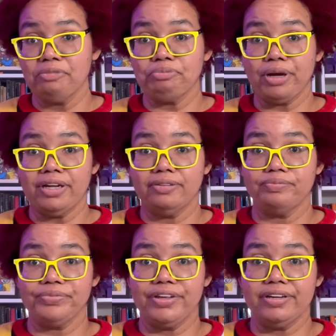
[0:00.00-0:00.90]
but
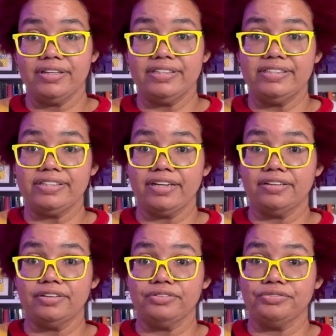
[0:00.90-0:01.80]
instead
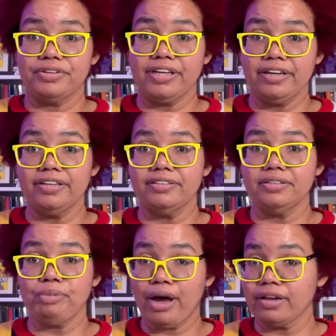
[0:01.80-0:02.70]
of getting
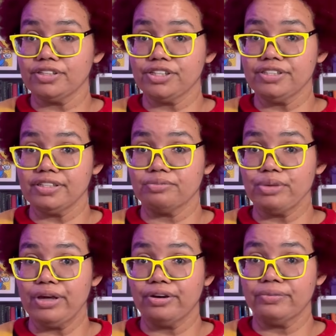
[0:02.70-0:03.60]
the polishes in the
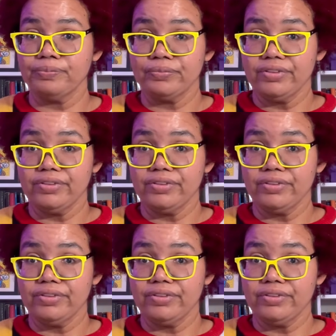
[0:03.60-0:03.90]
mail,